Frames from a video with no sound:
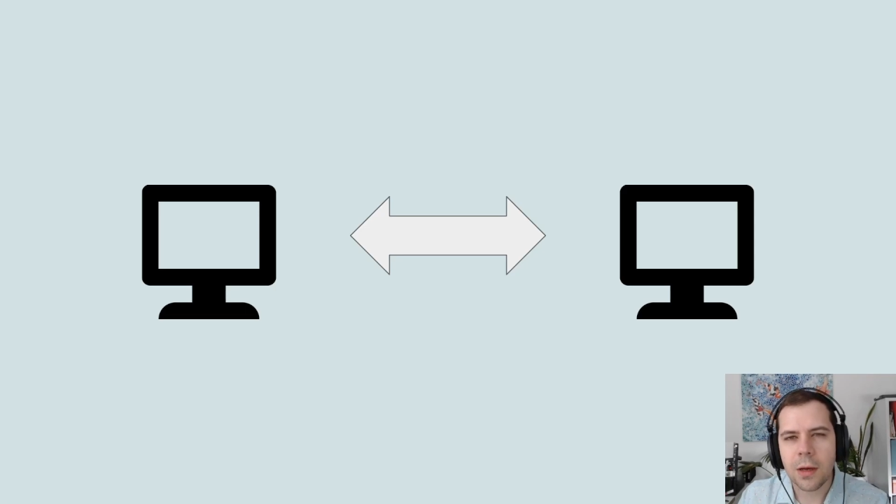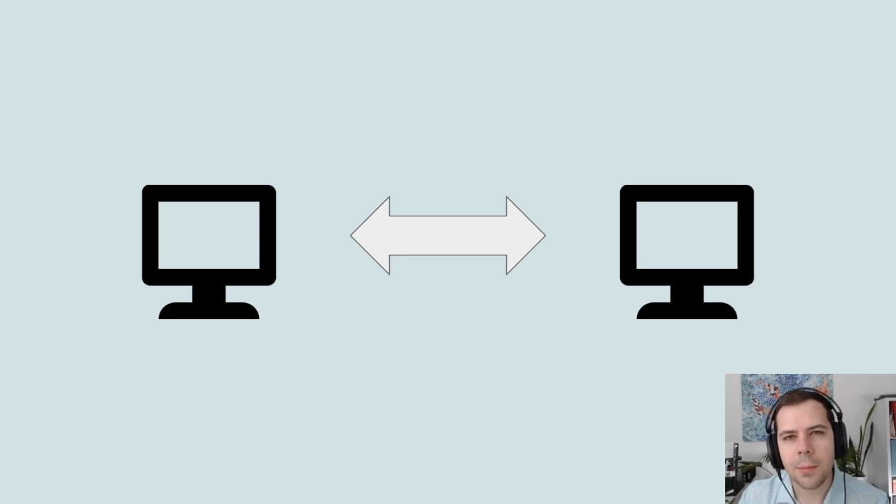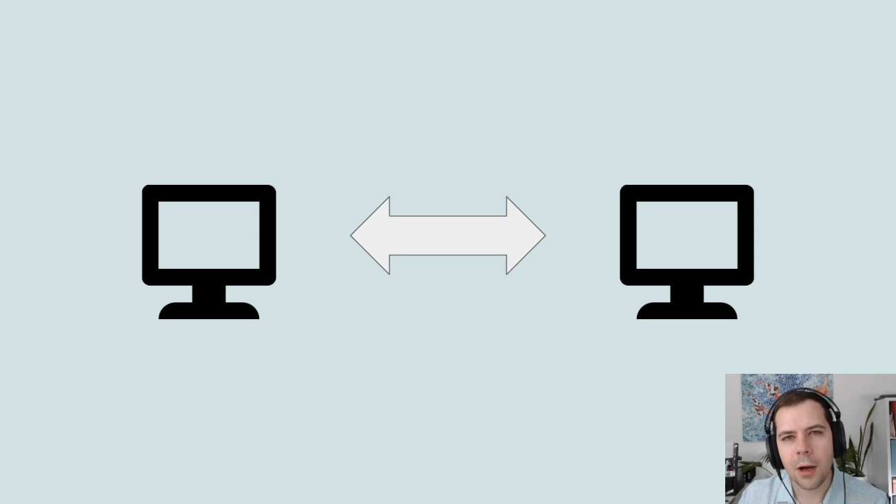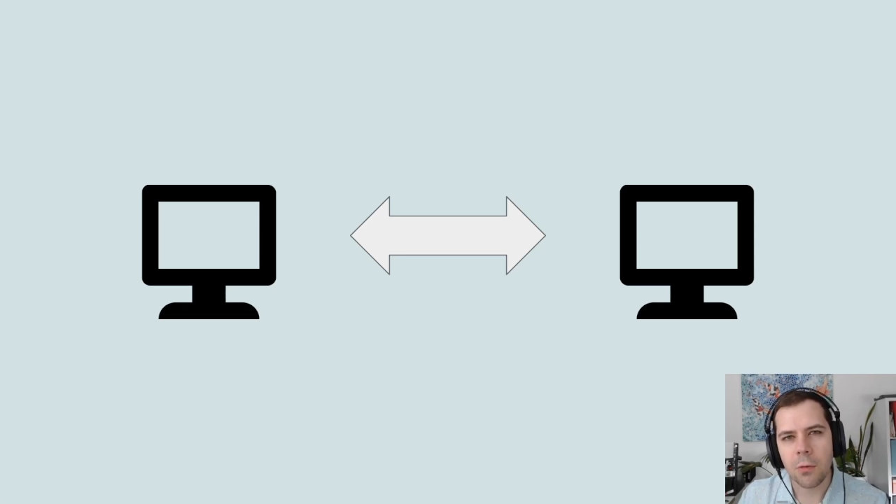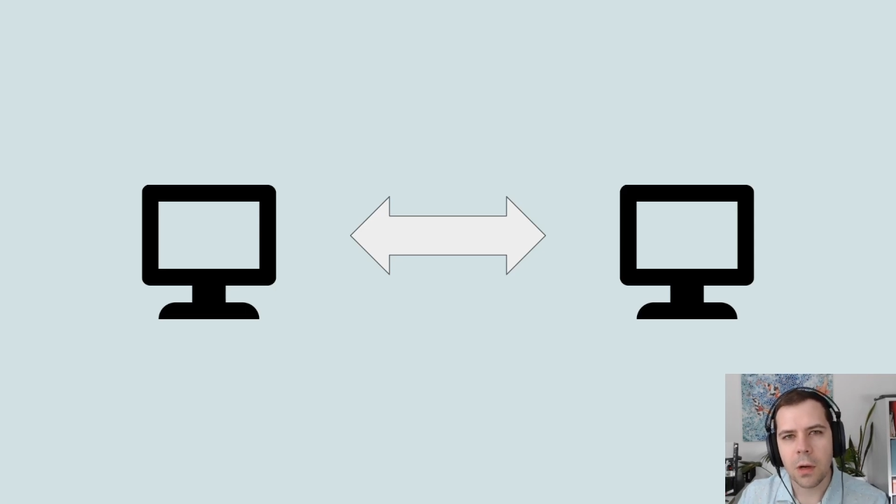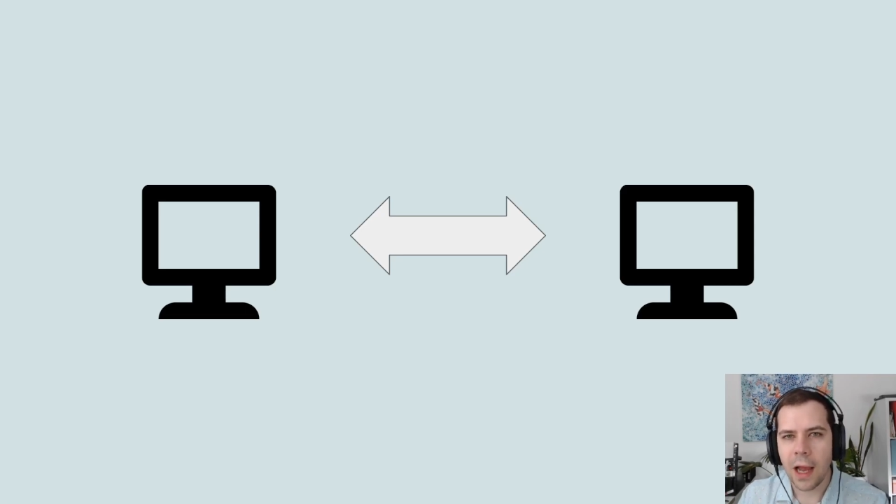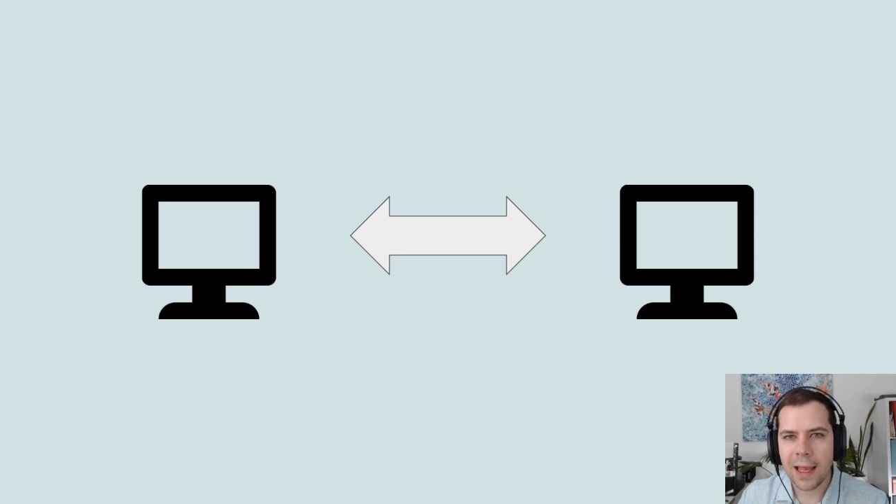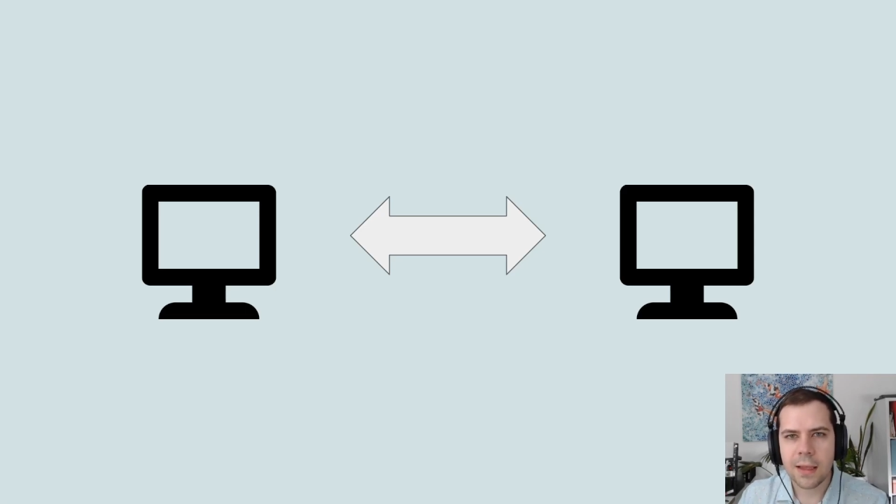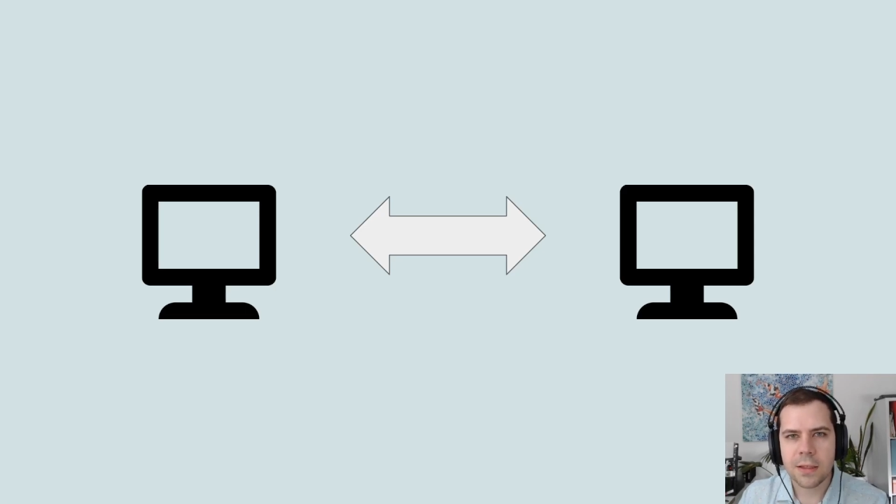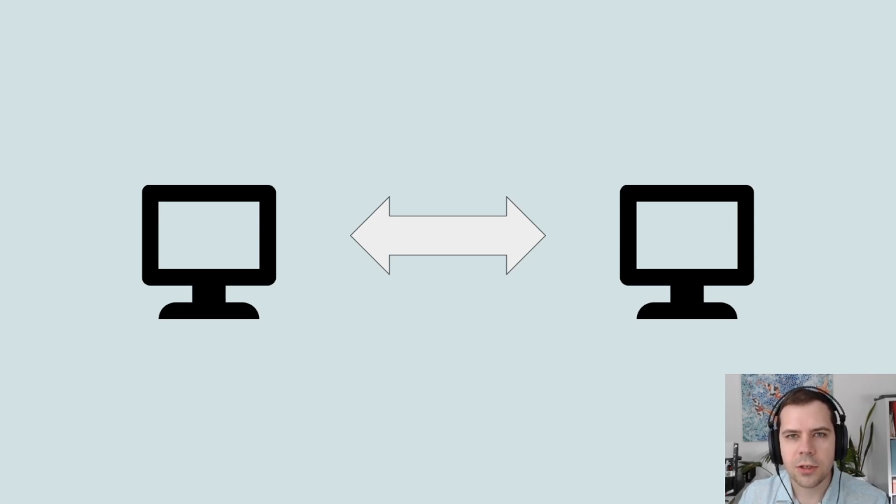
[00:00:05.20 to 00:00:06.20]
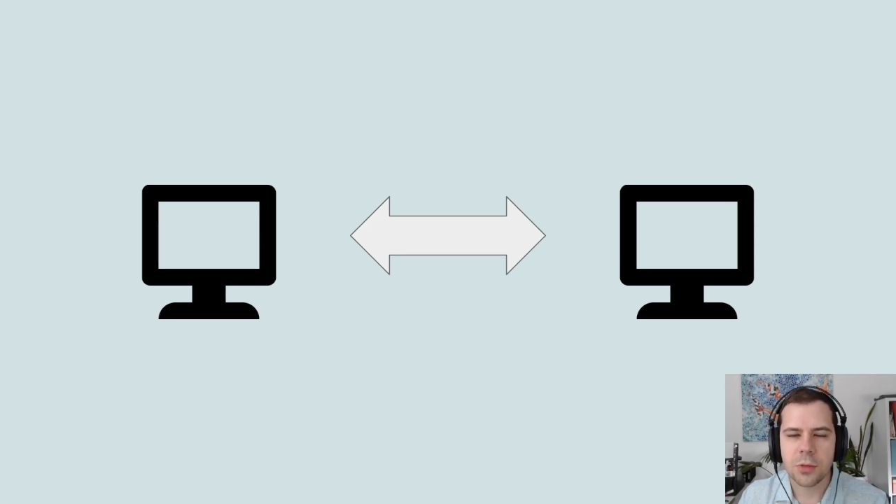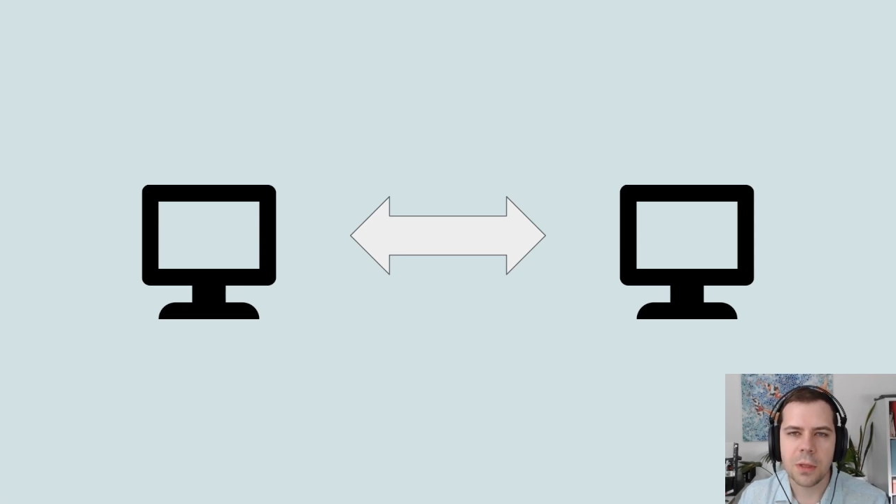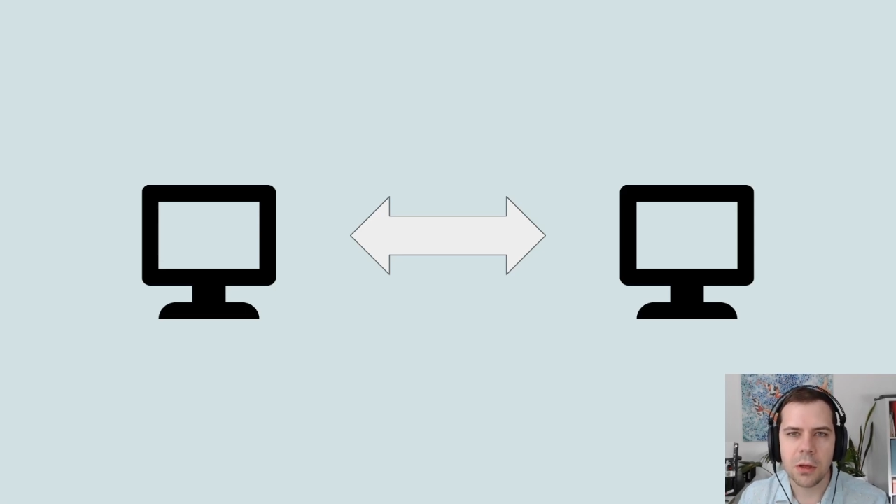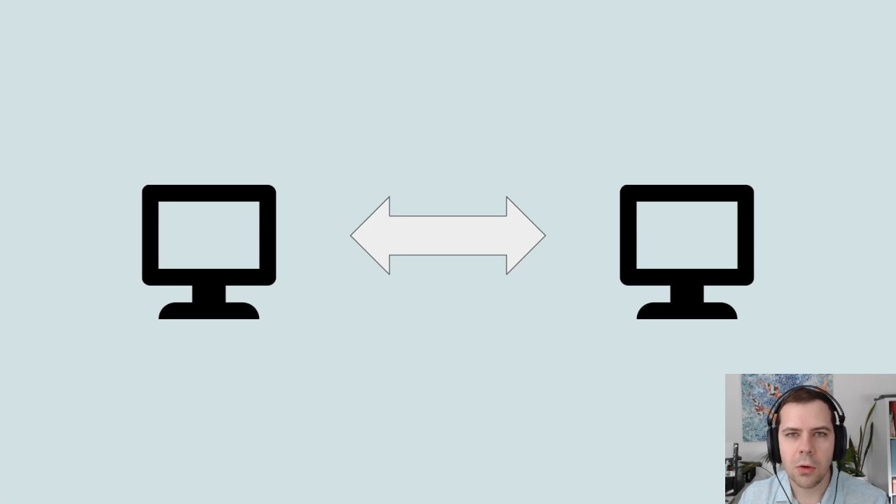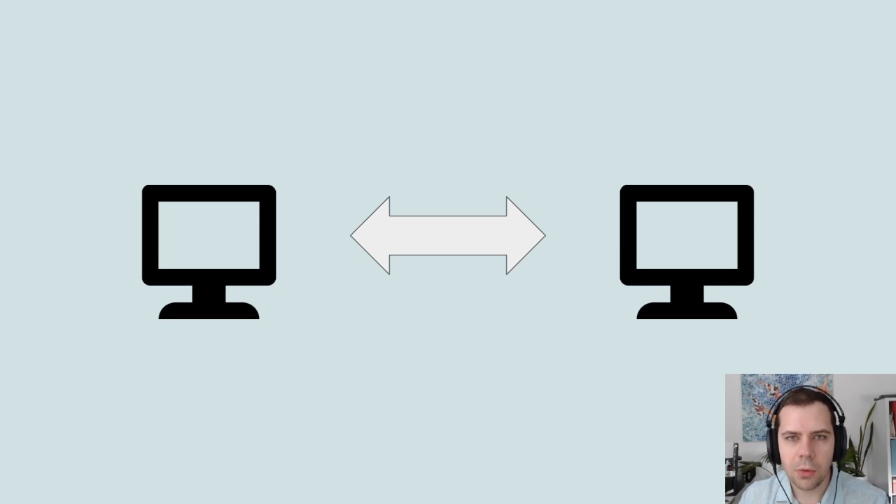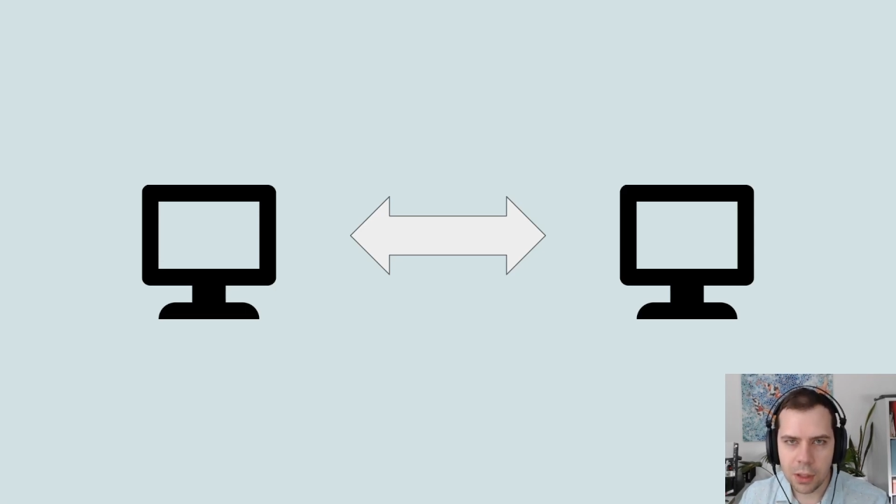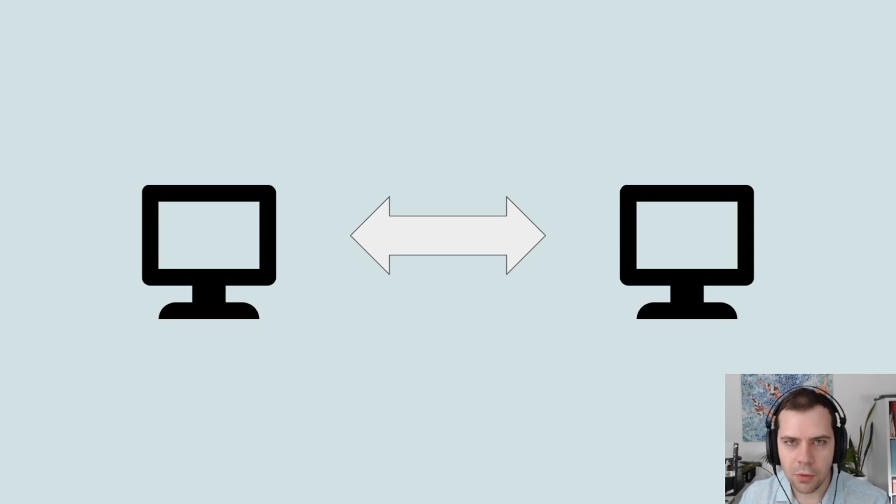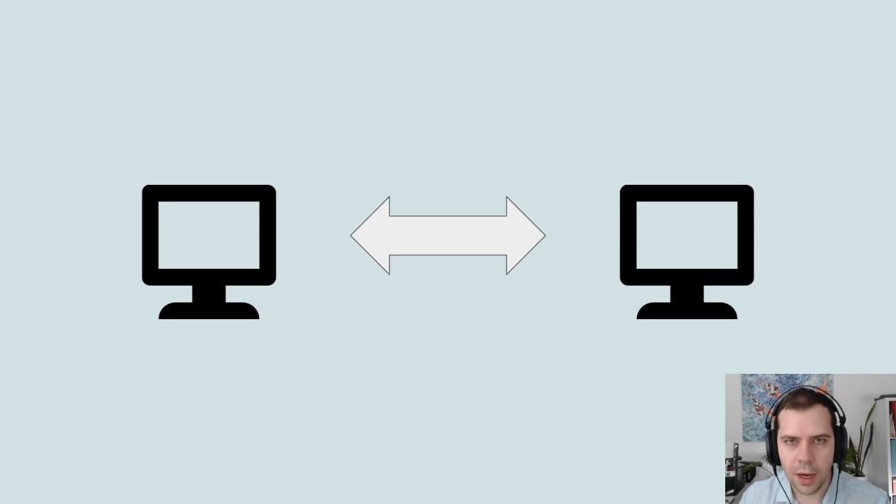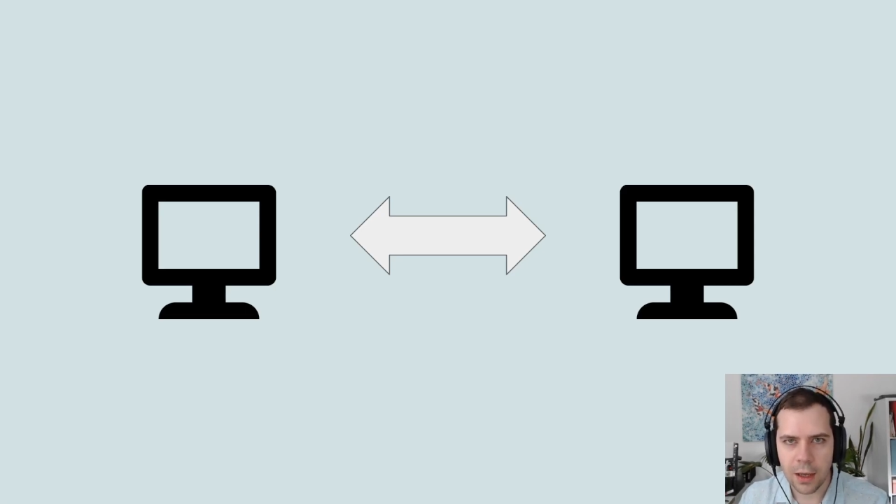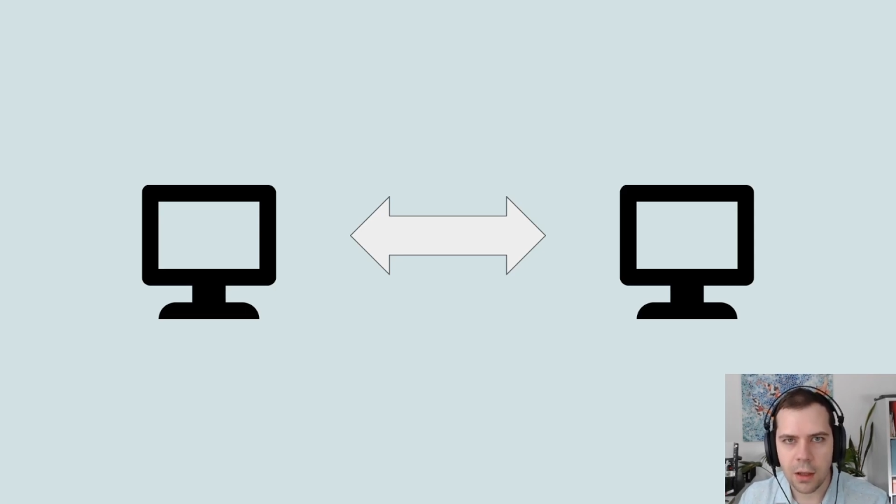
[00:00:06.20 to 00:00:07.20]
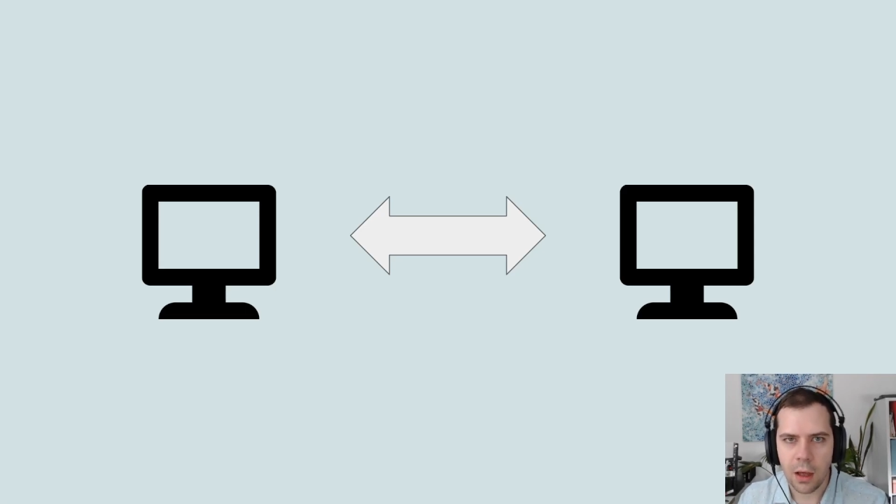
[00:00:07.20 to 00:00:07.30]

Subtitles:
about what I consider to be the holy grail